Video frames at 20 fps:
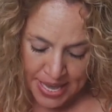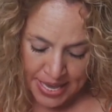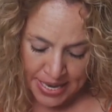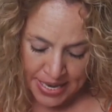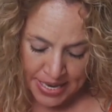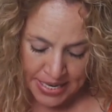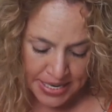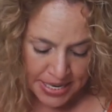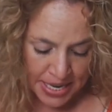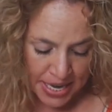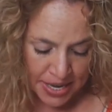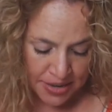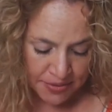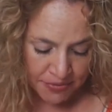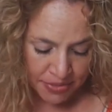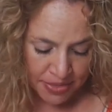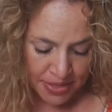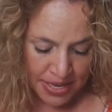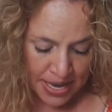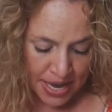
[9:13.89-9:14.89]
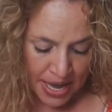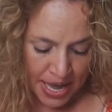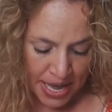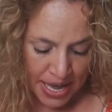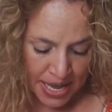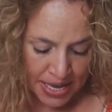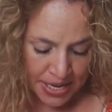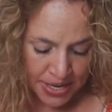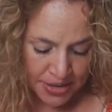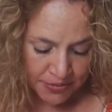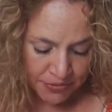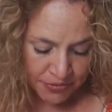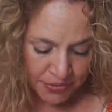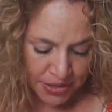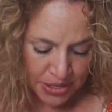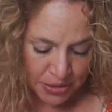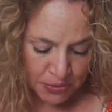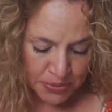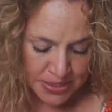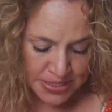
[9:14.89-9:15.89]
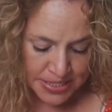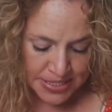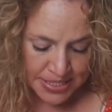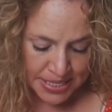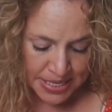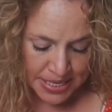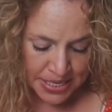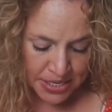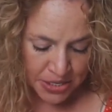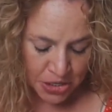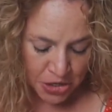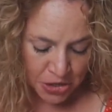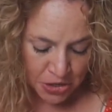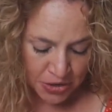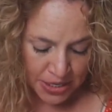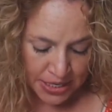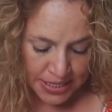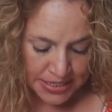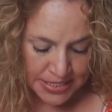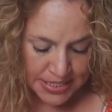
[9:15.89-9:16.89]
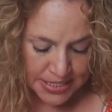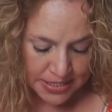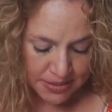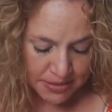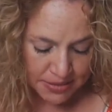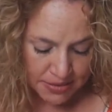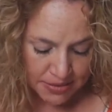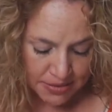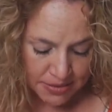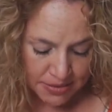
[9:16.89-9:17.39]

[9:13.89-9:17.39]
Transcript: aid of the high frequency current.